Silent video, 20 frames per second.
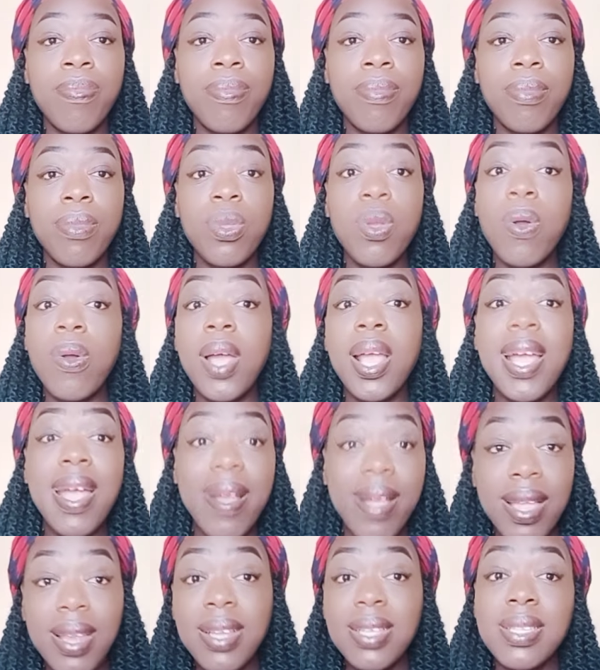You're going
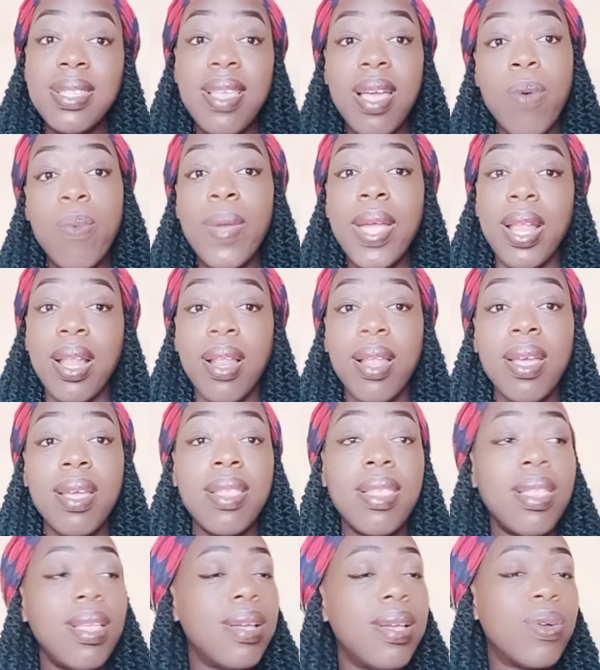against their will.
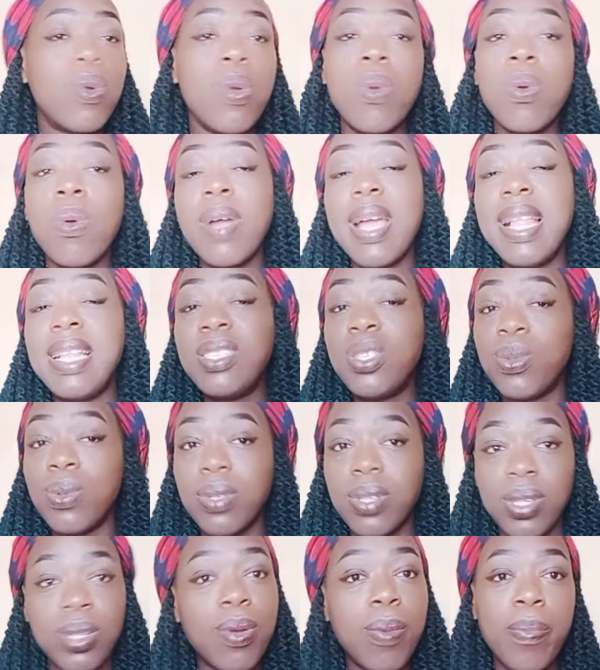Coco girl should
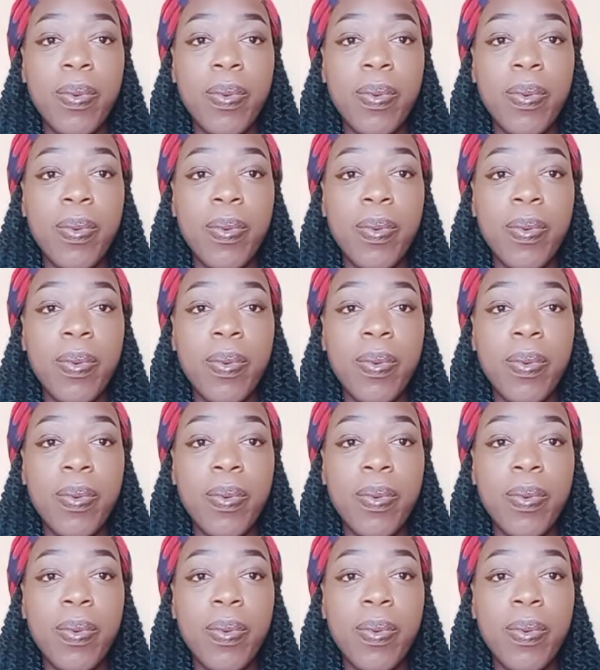stop,